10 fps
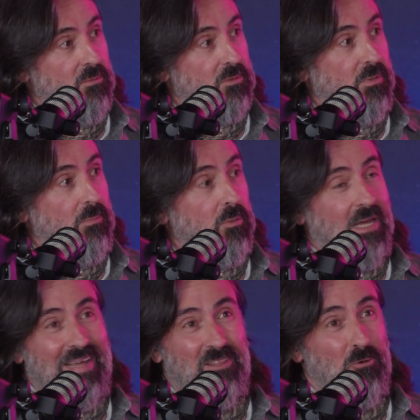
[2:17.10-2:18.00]
people
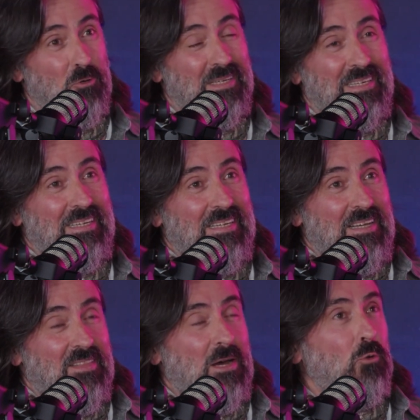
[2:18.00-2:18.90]
that I thought,
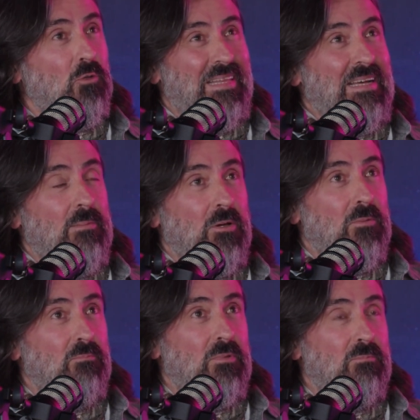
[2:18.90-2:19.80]
that old thing about,
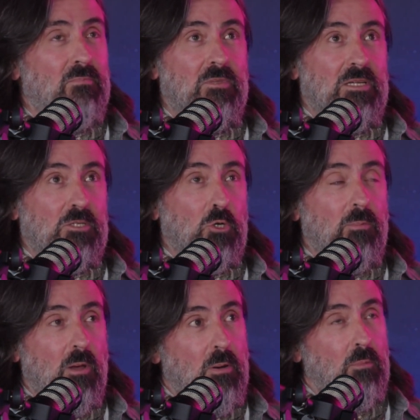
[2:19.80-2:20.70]
it's all
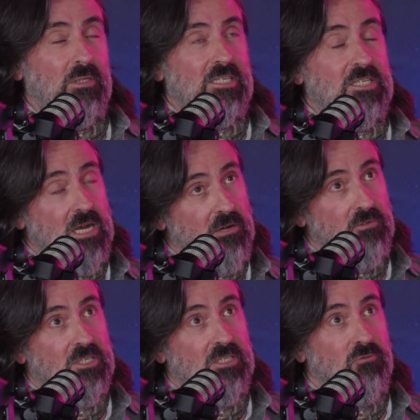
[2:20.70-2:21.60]
about public
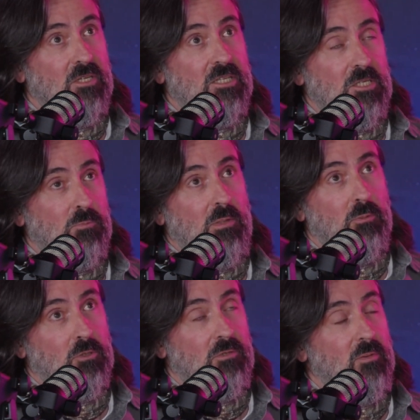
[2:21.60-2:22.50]
service and really these
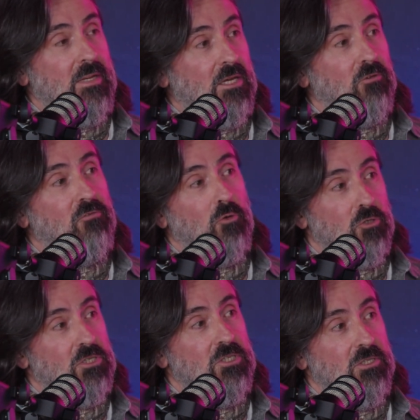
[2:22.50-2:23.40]
people could be making
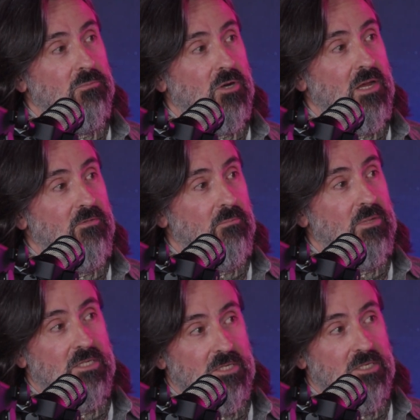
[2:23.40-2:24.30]
fortunes in private
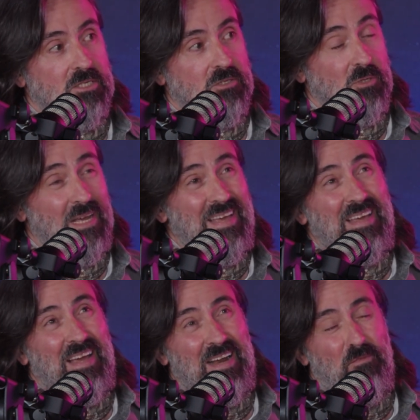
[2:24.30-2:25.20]
business and so on.
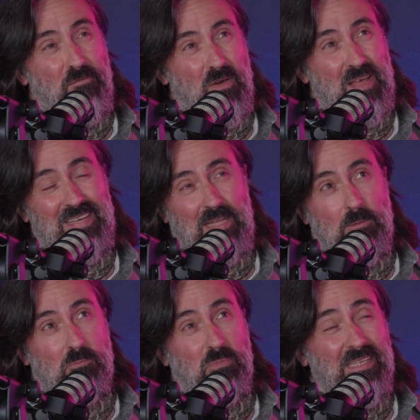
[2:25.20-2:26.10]
And I think that
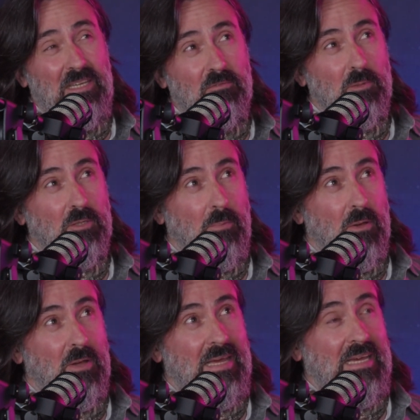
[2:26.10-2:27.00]
was believable
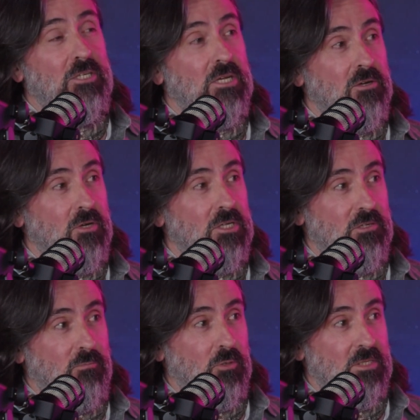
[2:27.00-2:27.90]
about a
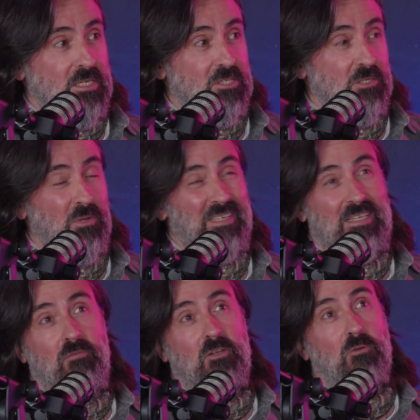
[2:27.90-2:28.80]
generation of politicians, but it's
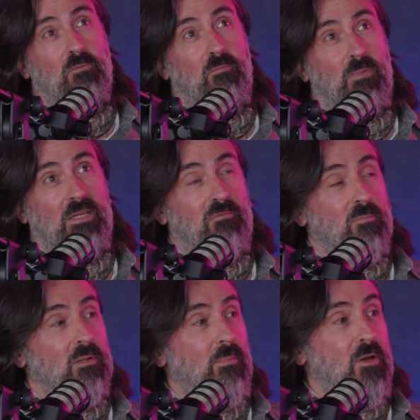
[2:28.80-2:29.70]
definitely not
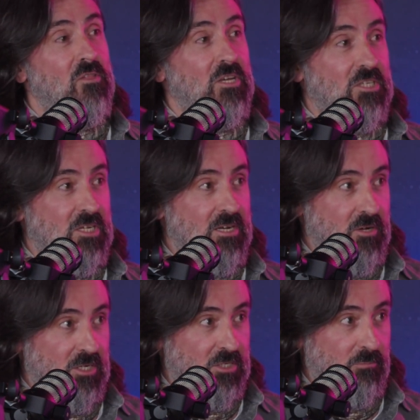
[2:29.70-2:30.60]
believable about this
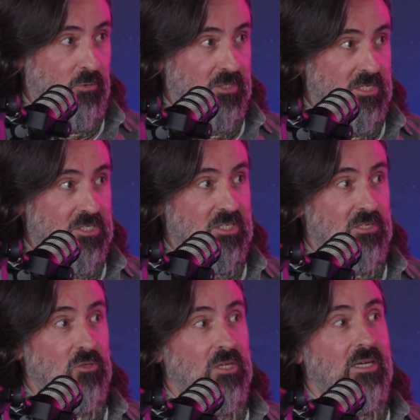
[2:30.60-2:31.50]
generation of politicians, I
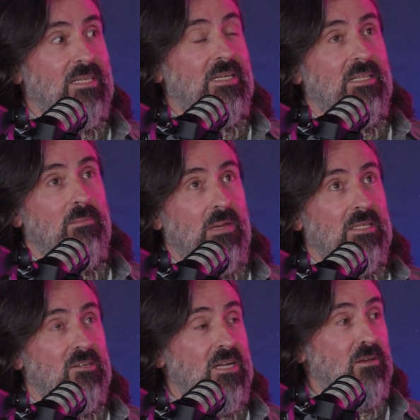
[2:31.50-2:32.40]
don't think. I think in the main,
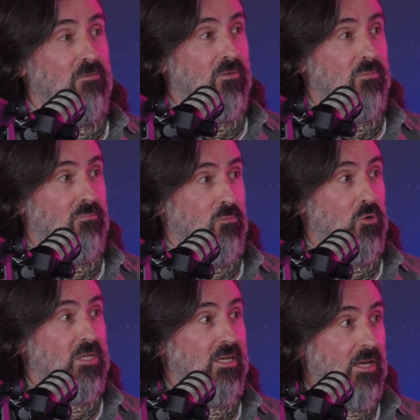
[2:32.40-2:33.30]
they're in it for
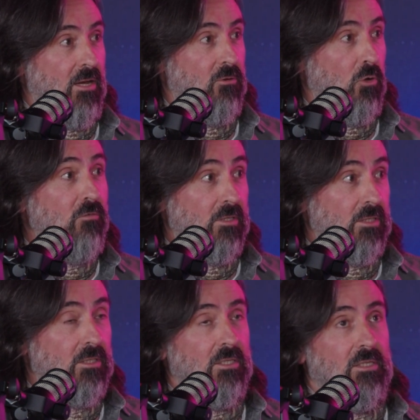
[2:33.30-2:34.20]
what they can get out of
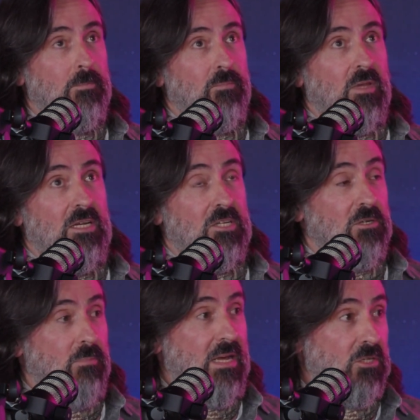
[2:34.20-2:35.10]
it and it's
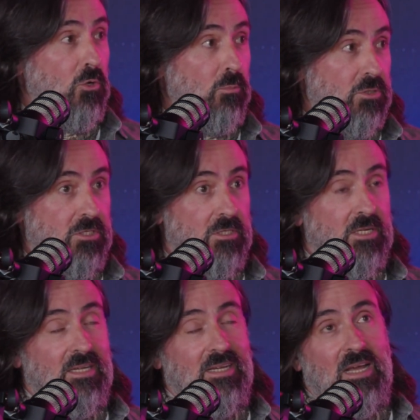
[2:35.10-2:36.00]
their best option.
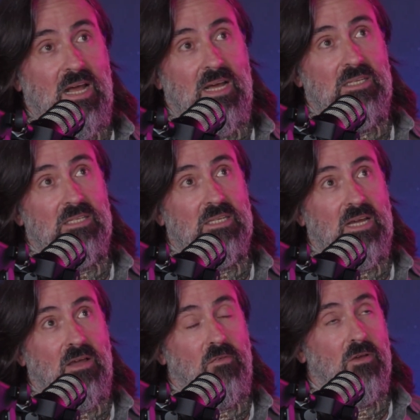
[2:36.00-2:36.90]
And
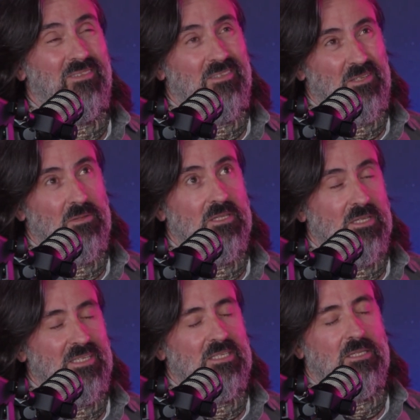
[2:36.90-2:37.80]
I felt
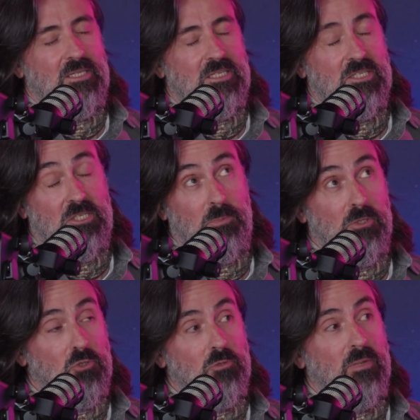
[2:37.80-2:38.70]
this has just
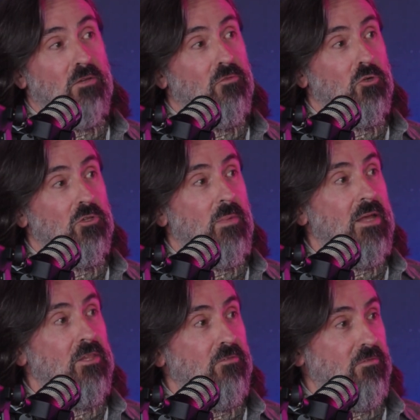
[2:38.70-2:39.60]
been too big for them
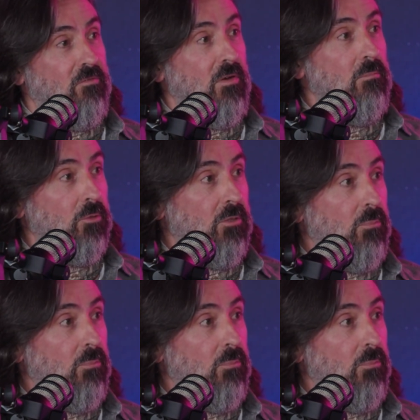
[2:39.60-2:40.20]
and they've fumbled the